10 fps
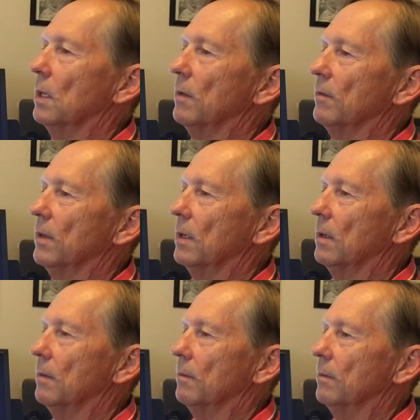
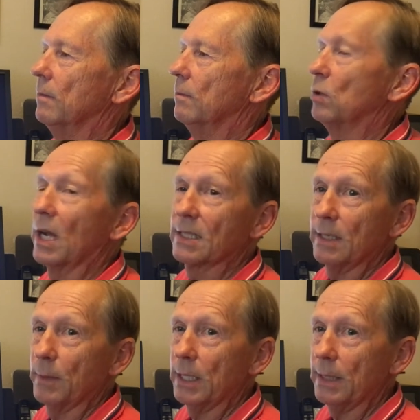of
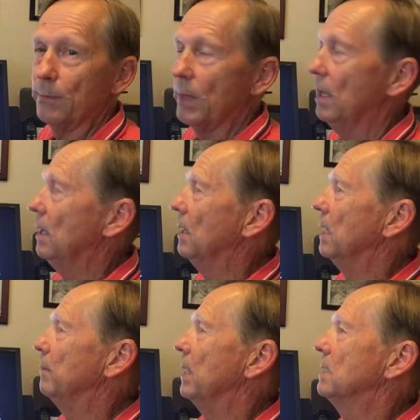proximity.
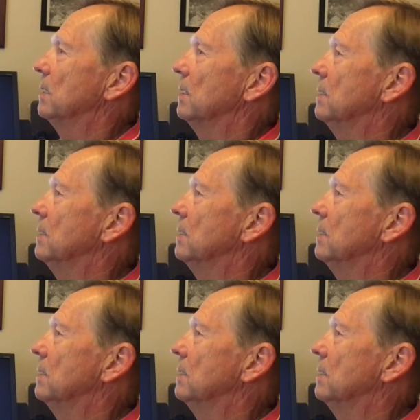It basically